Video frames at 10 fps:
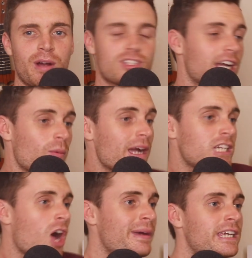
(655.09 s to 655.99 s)
where he's like, "We're
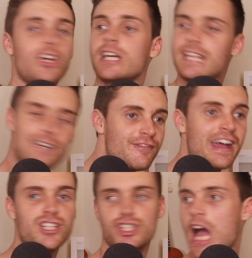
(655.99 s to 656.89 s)
going on an
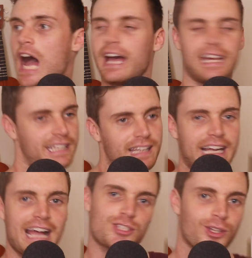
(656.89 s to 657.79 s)
adventure," and he
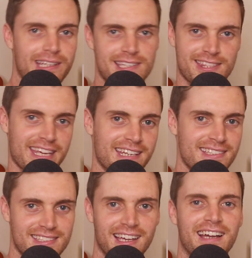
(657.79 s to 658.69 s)
like has all these
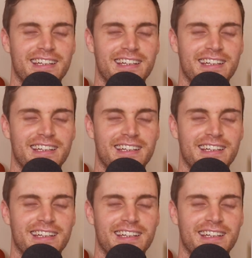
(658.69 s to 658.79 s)
things.